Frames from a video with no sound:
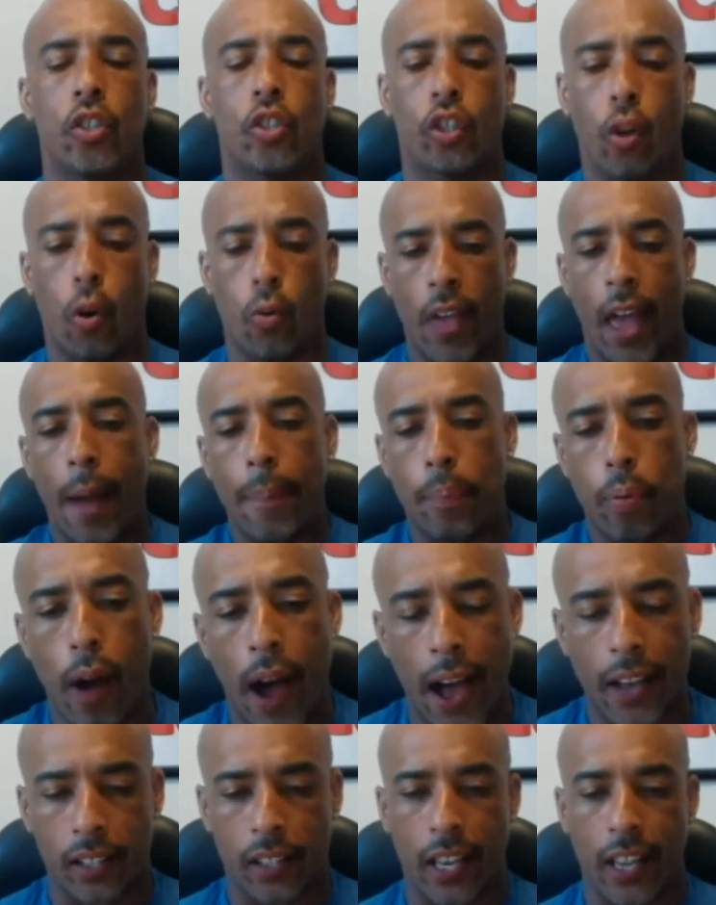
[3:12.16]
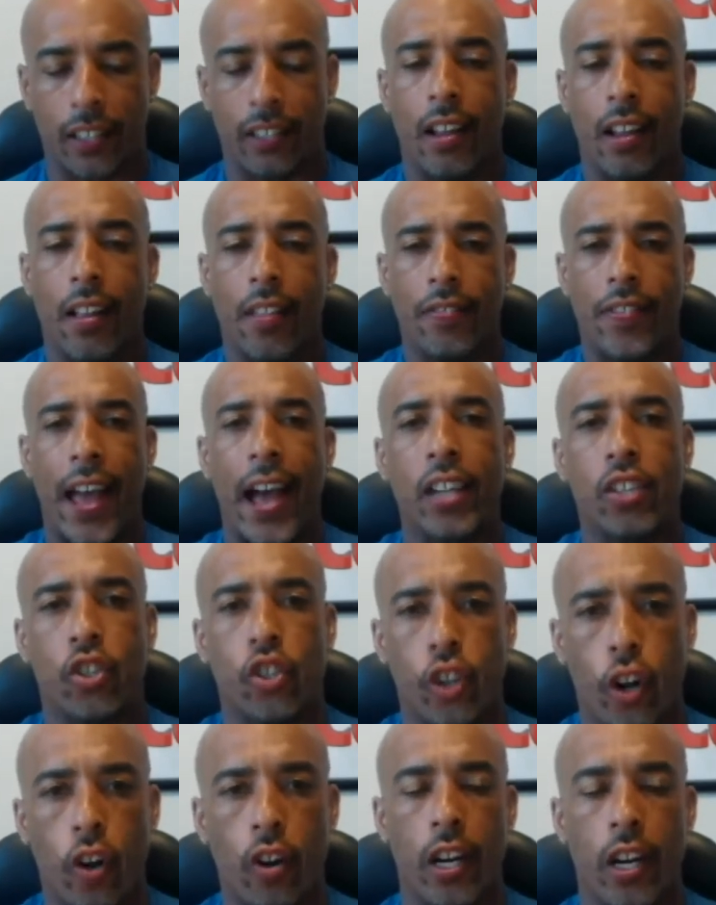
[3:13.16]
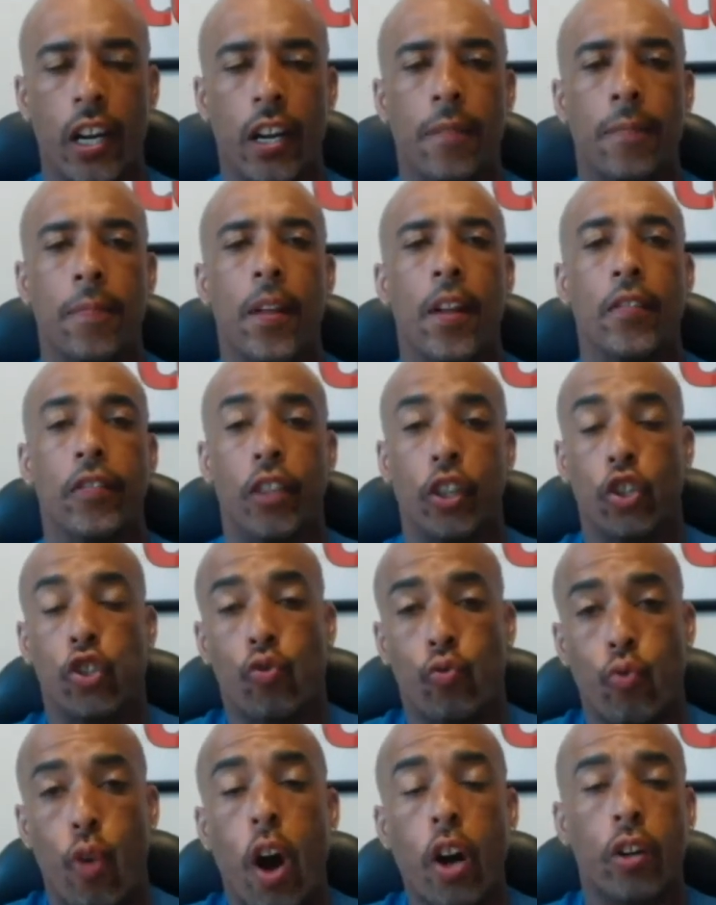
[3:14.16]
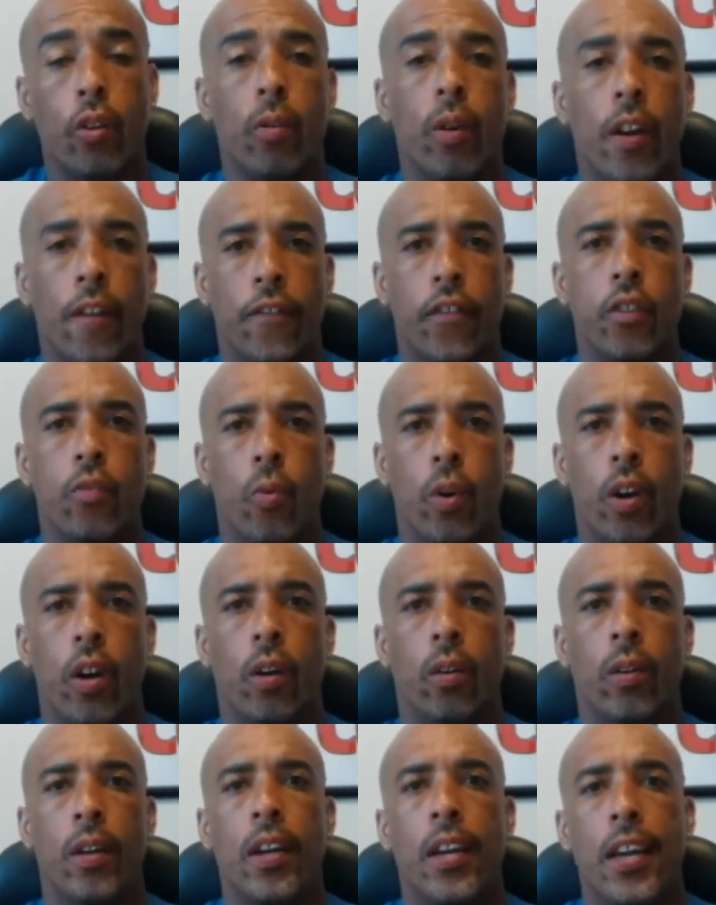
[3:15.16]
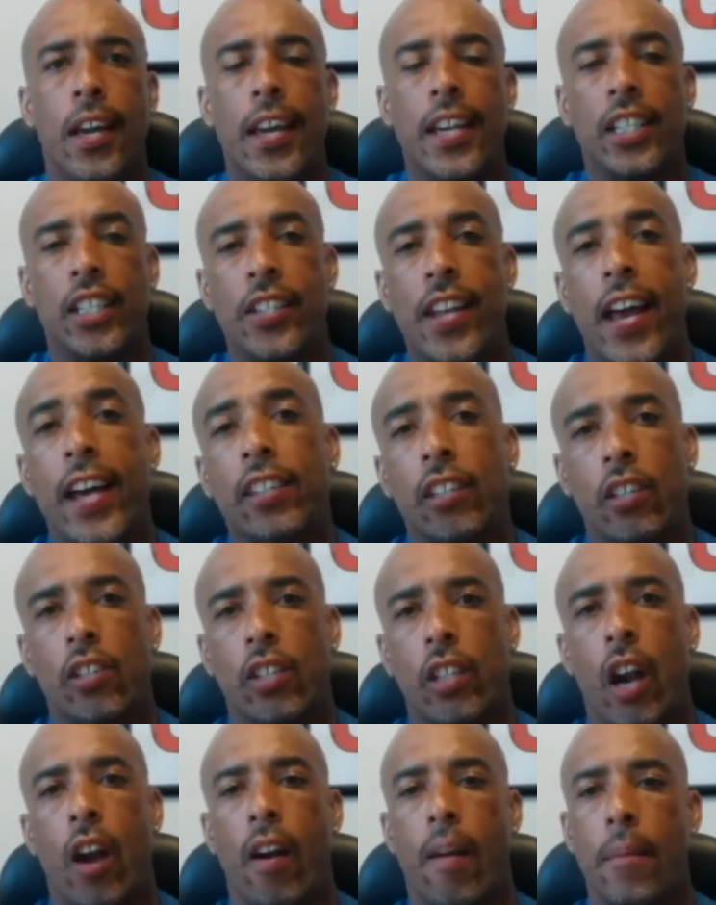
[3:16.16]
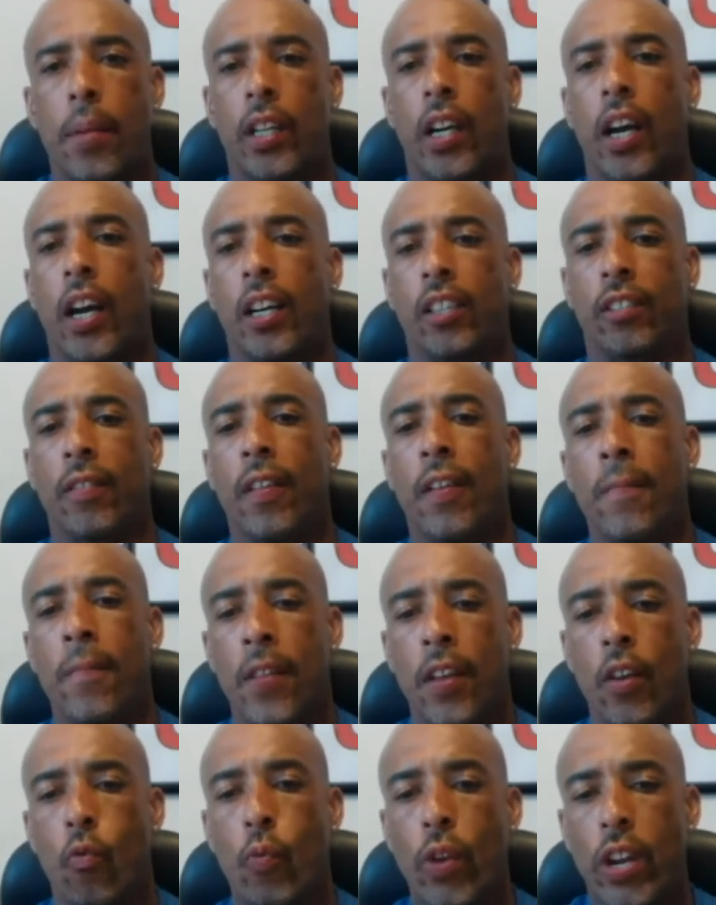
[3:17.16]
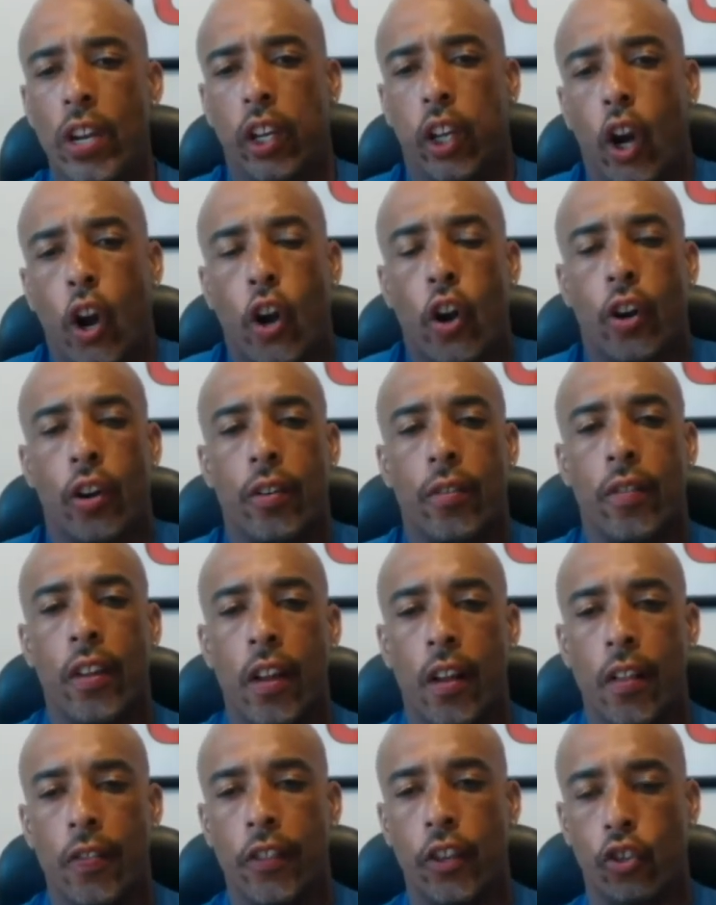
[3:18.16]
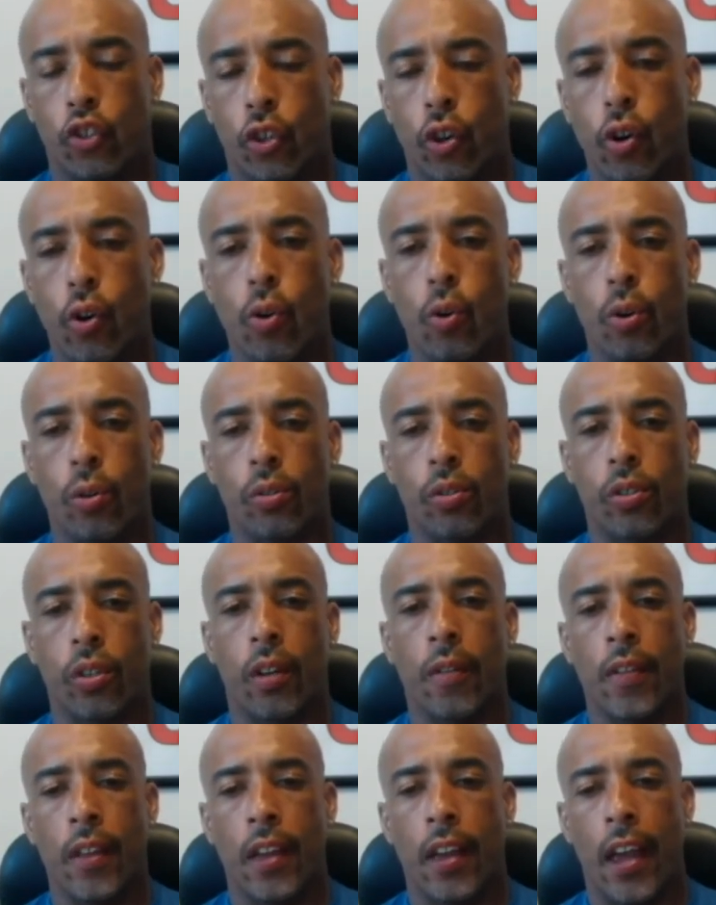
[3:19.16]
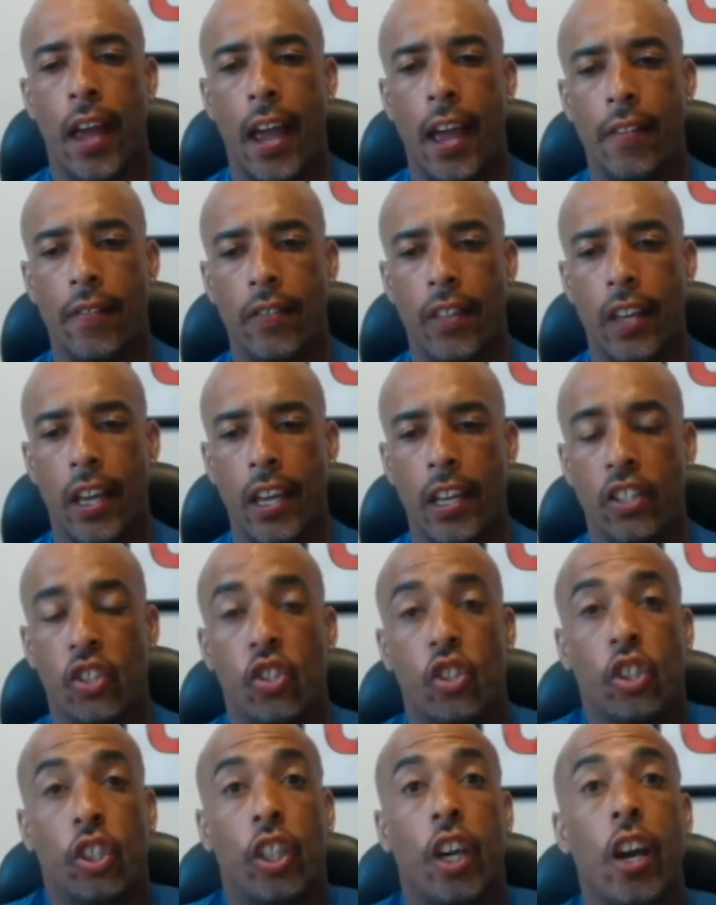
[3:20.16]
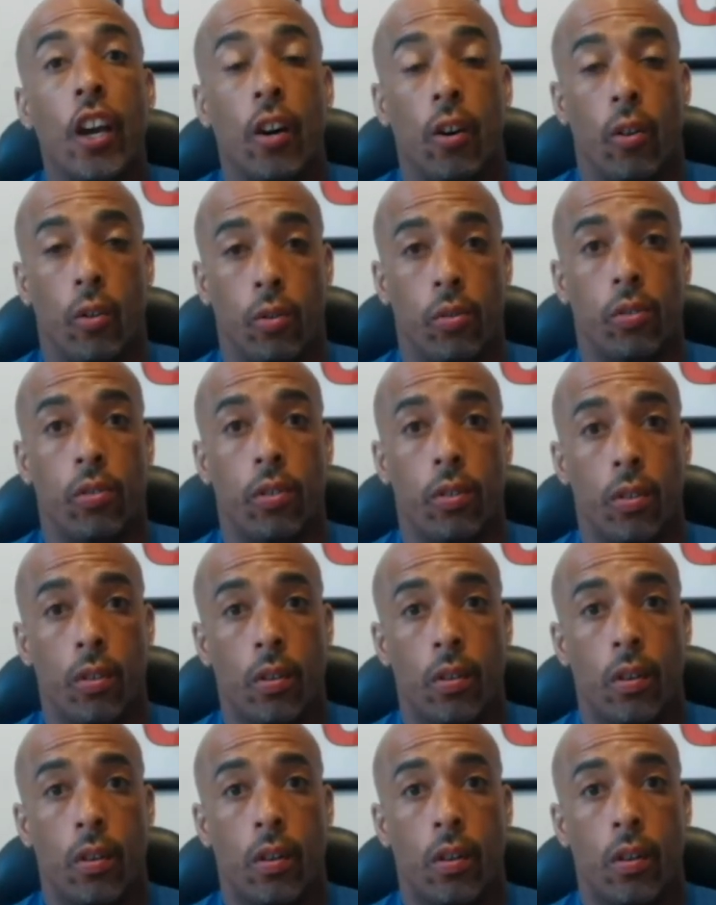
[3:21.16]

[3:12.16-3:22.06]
So that process, that journey, the struggle, if you will, is necessary because we learn the tools and the skills